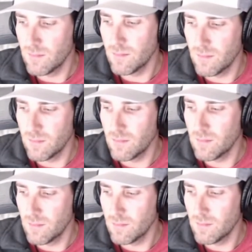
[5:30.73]

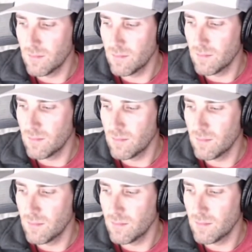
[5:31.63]

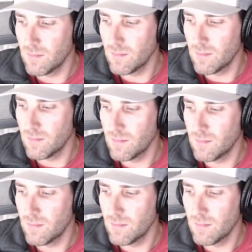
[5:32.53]

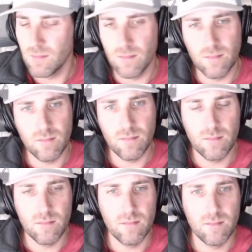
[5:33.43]

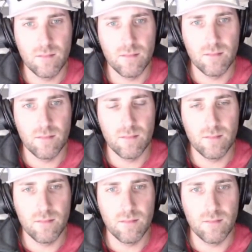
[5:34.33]

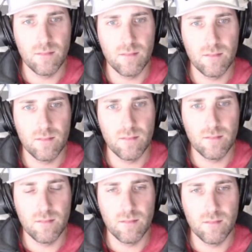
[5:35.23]

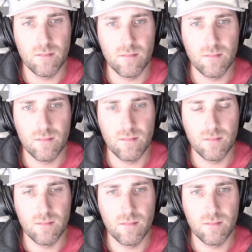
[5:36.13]
This person isn't speaking.